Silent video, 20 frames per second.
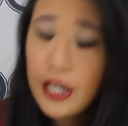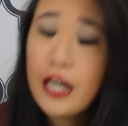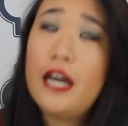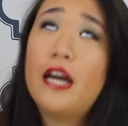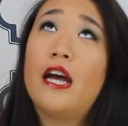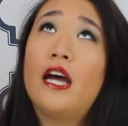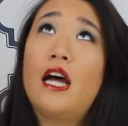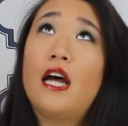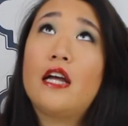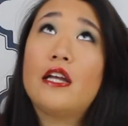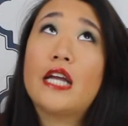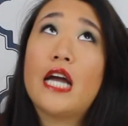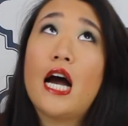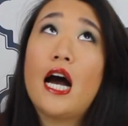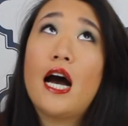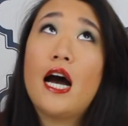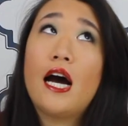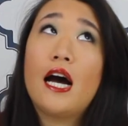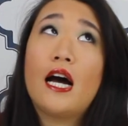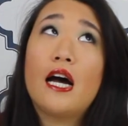And
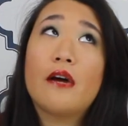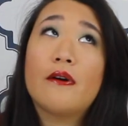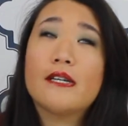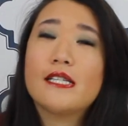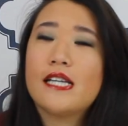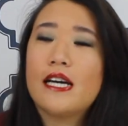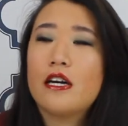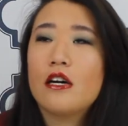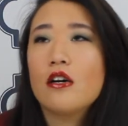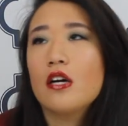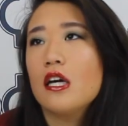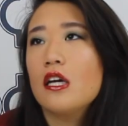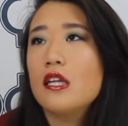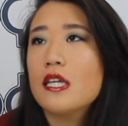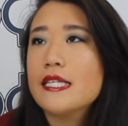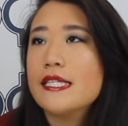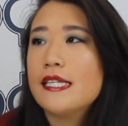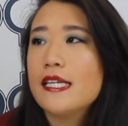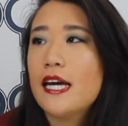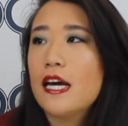I was like, okay,
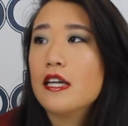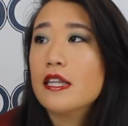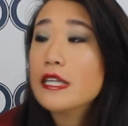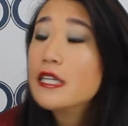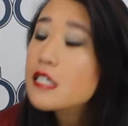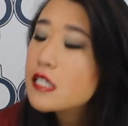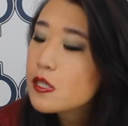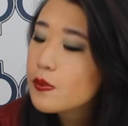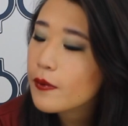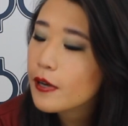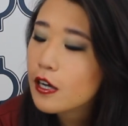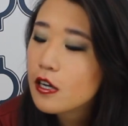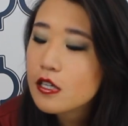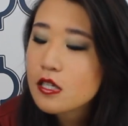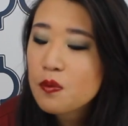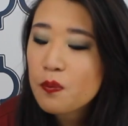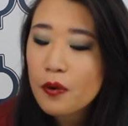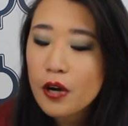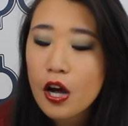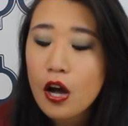let's see how this
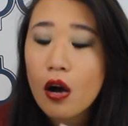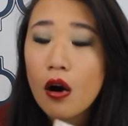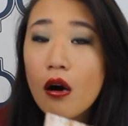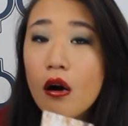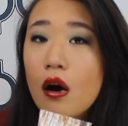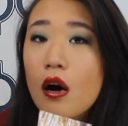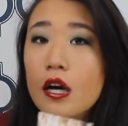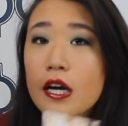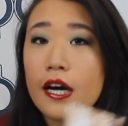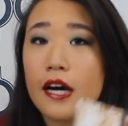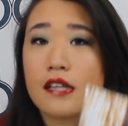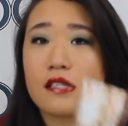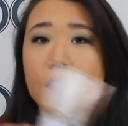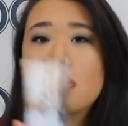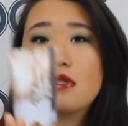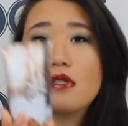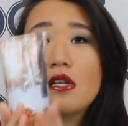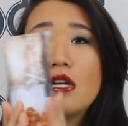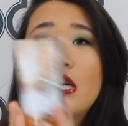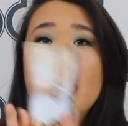smells. But guys,
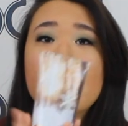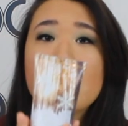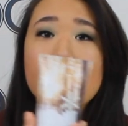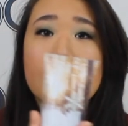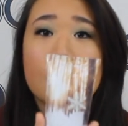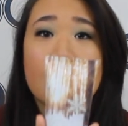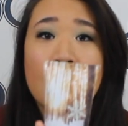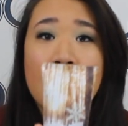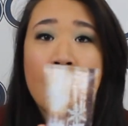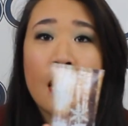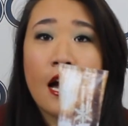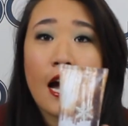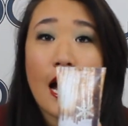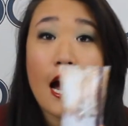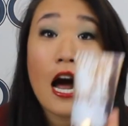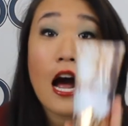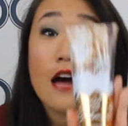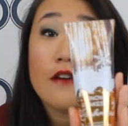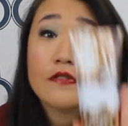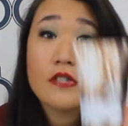this,
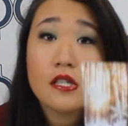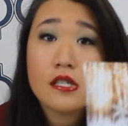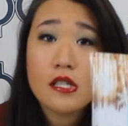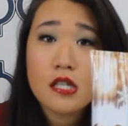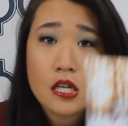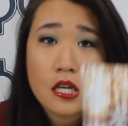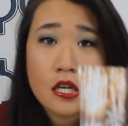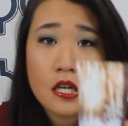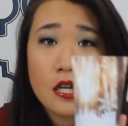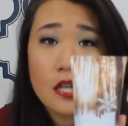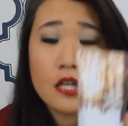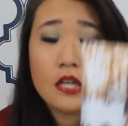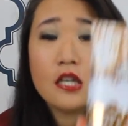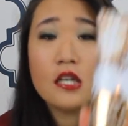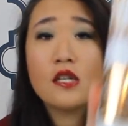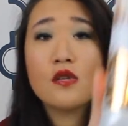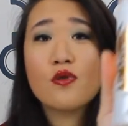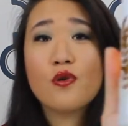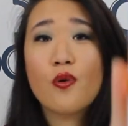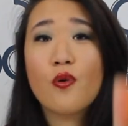I have to say,
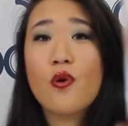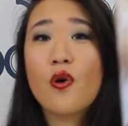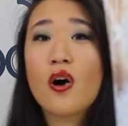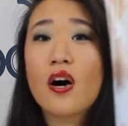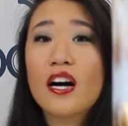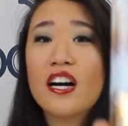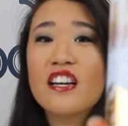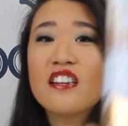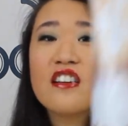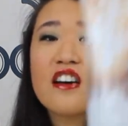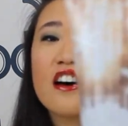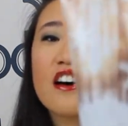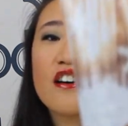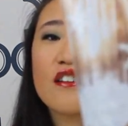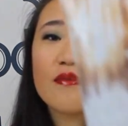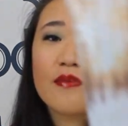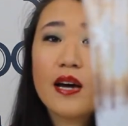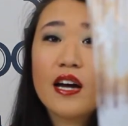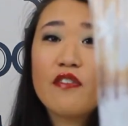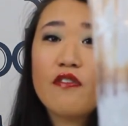is one
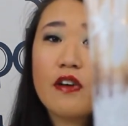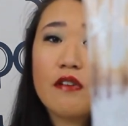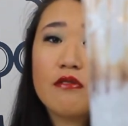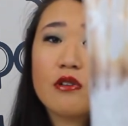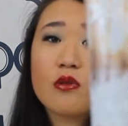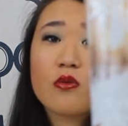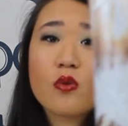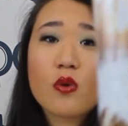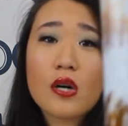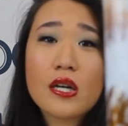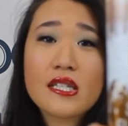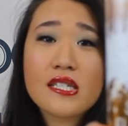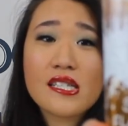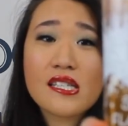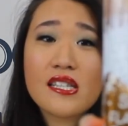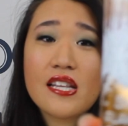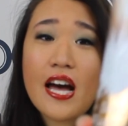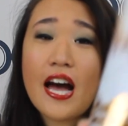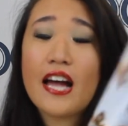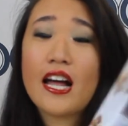of my favorite
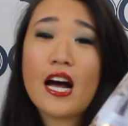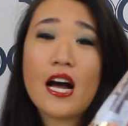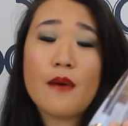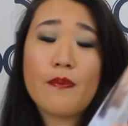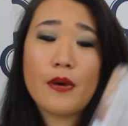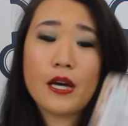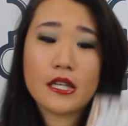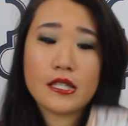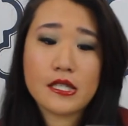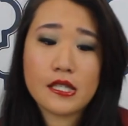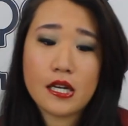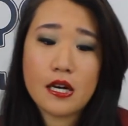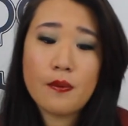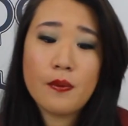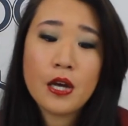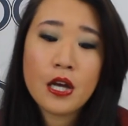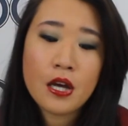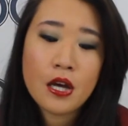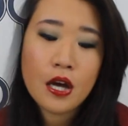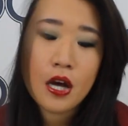ones that I picked
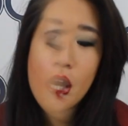up.